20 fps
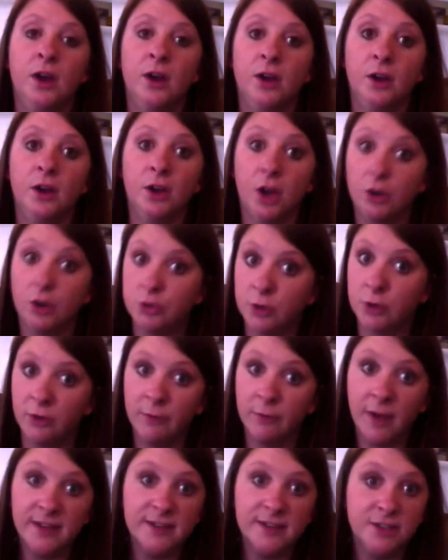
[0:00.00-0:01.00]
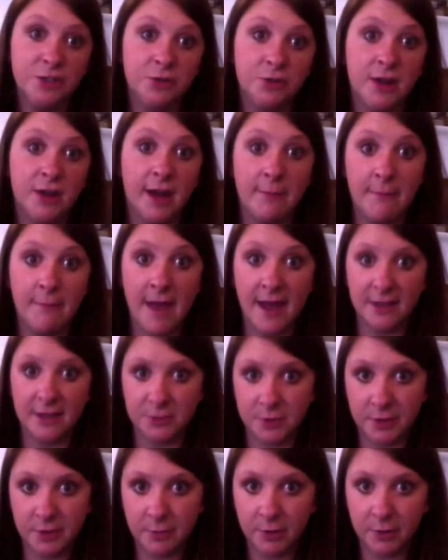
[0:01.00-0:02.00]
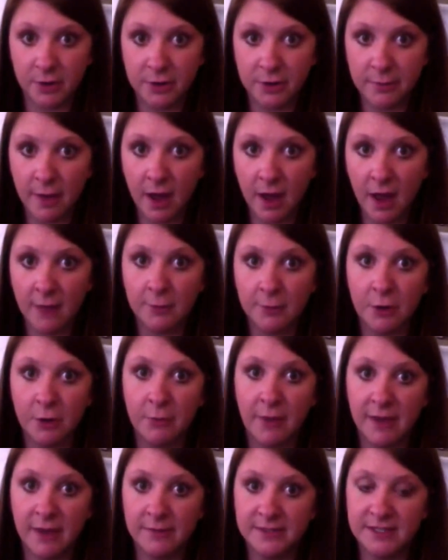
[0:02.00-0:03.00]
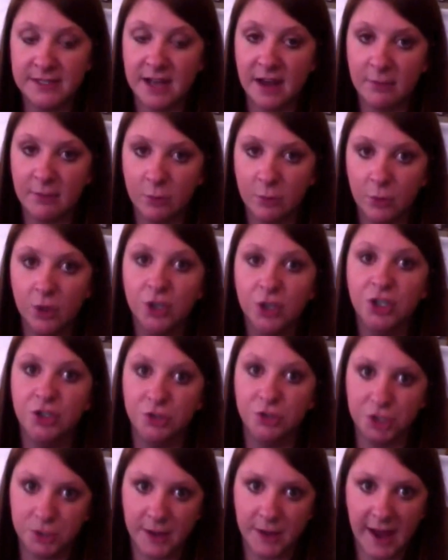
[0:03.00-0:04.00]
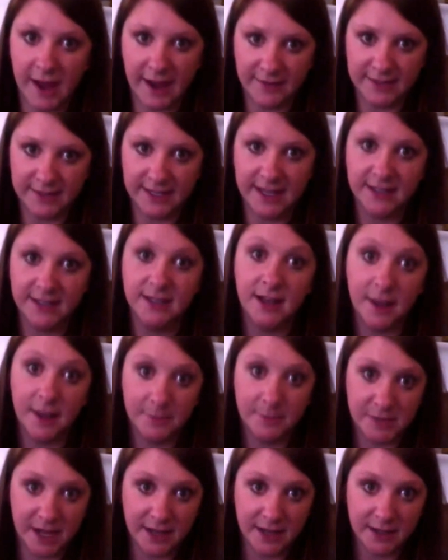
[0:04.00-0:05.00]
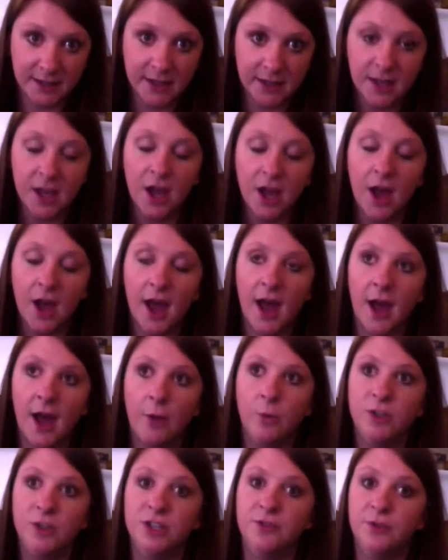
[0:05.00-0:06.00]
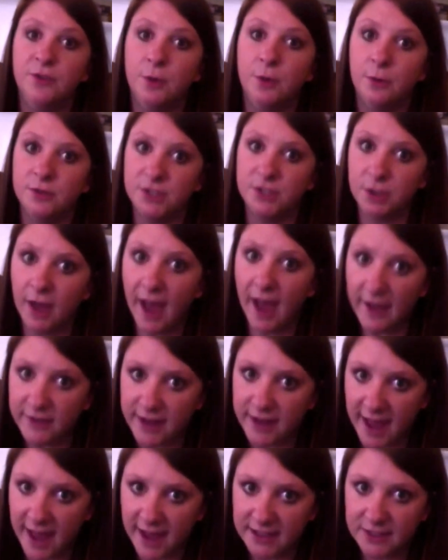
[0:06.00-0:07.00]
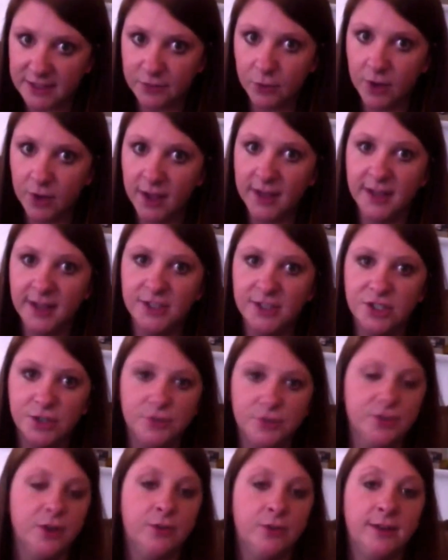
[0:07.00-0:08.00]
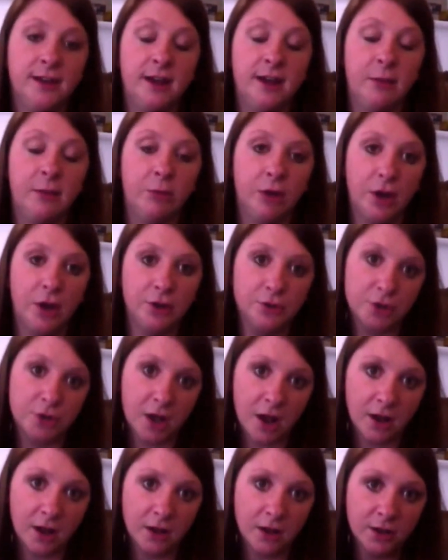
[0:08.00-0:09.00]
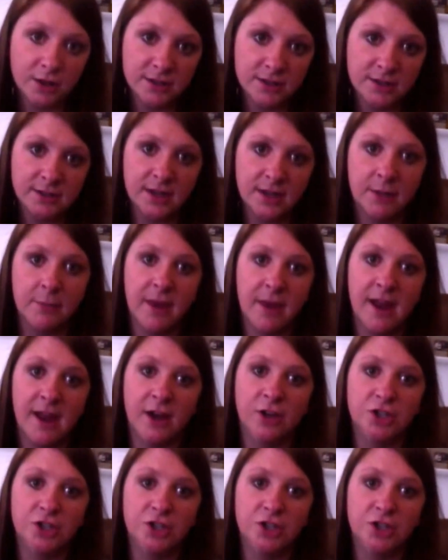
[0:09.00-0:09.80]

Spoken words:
go 12 months and you're not matched with a birth mom or a baby's not born, you do have to get it updated. Which if you still have an active one, it's usually only a couple $100 compared